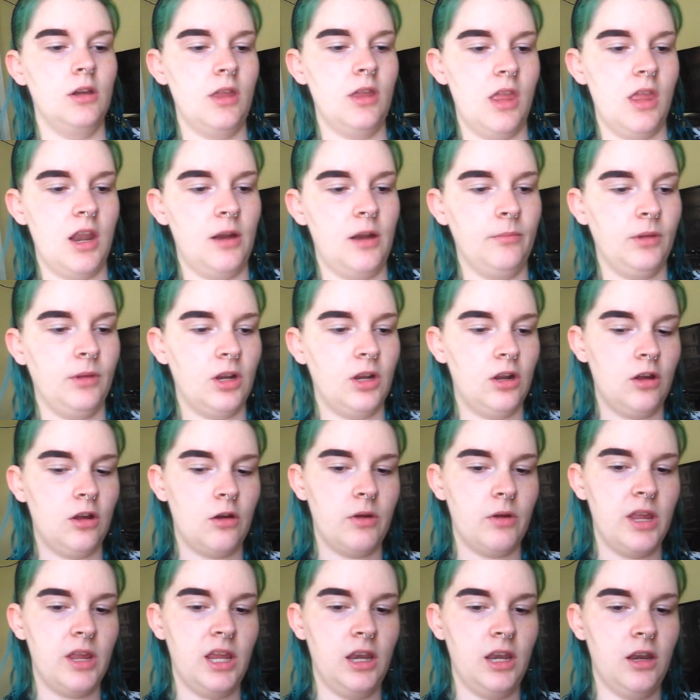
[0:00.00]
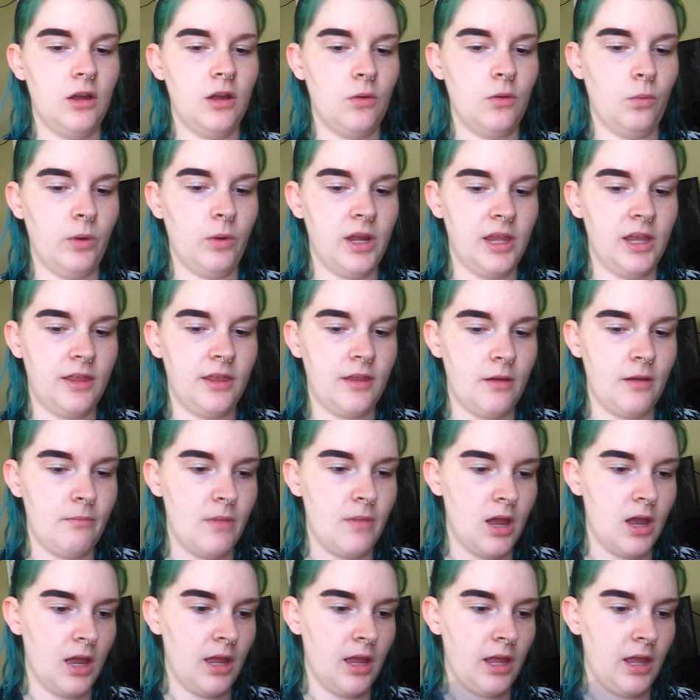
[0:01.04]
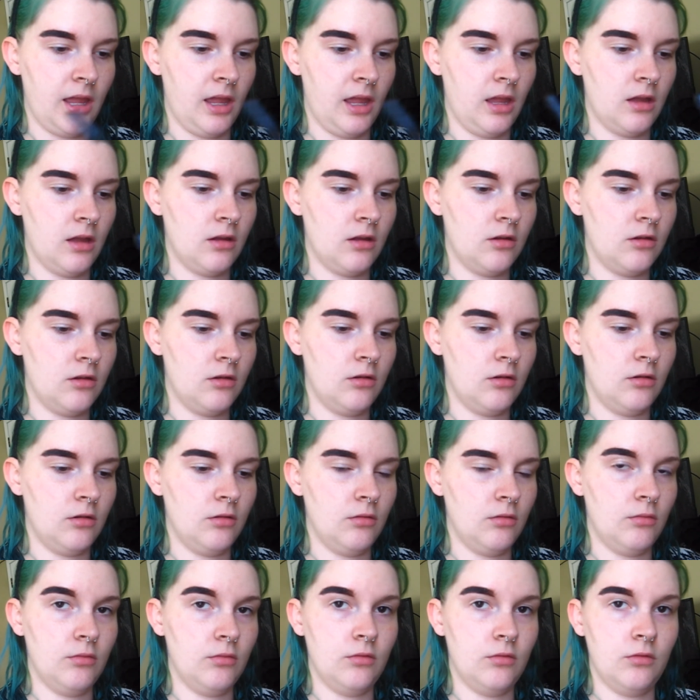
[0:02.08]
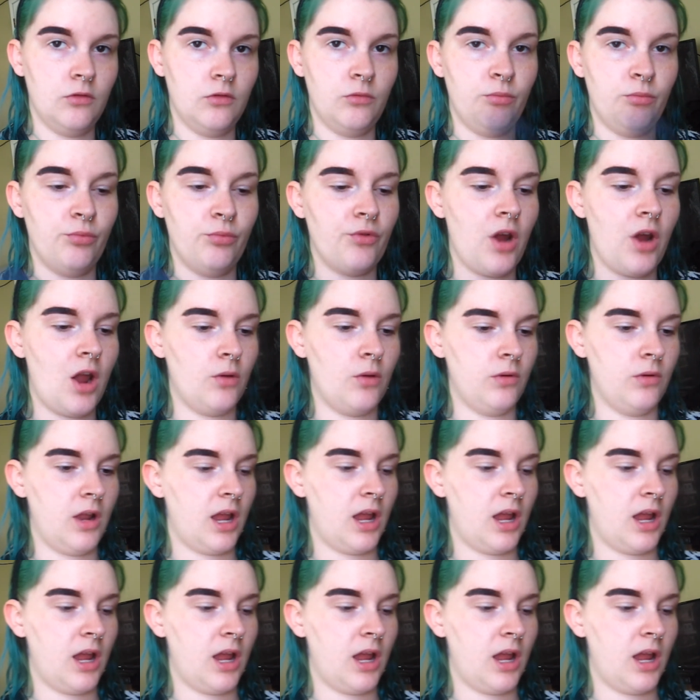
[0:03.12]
And then I'm going to go in with my brown